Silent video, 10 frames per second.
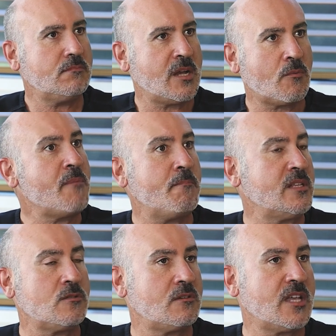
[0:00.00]

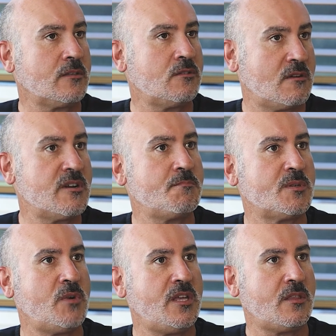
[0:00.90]
equipment to get to
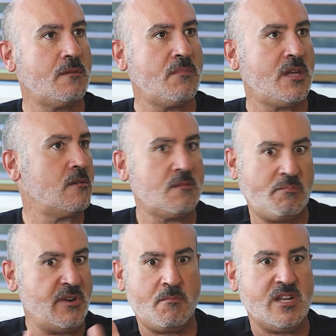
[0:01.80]
grips with, because
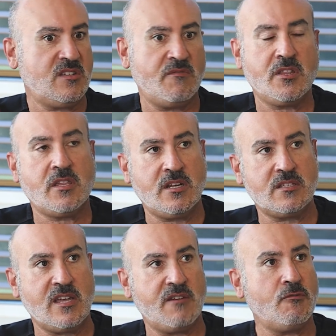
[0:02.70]
pretty much everything
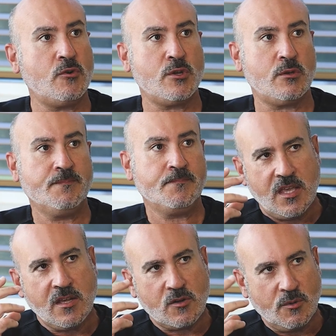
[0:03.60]
is there for you.
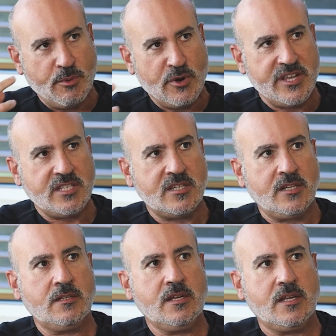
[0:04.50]

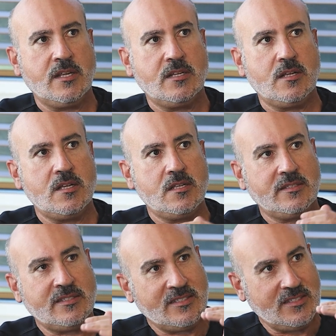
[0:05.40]
Incorporating
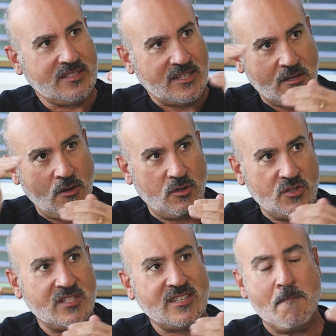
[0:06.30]

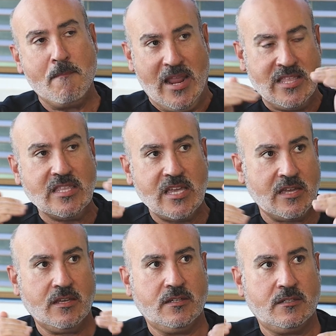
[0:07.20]
technologies and
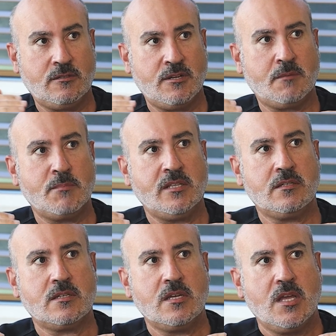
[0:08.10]
blending
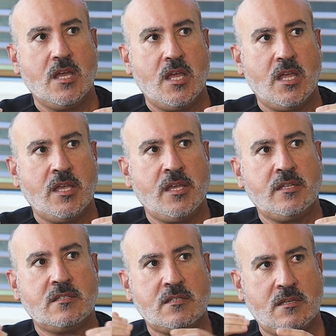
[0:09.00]
treatments,
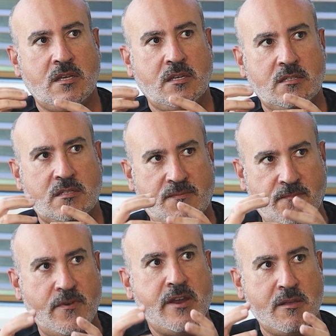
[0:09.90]
it's
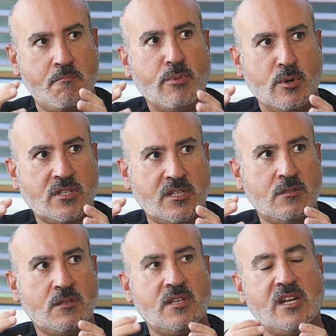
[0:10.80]
very
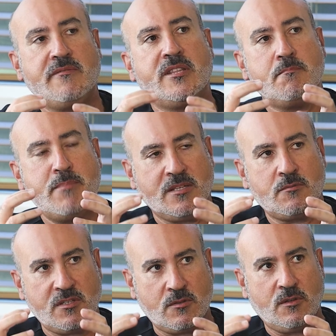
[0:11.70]
important to deliver the
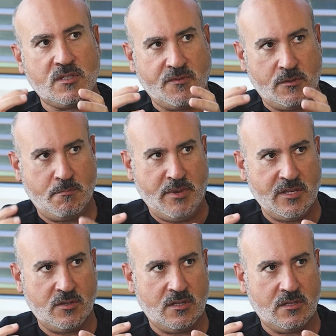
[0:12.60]
best results for the
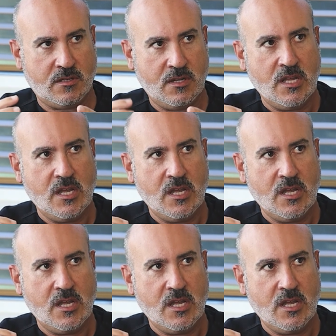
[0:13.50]
patients.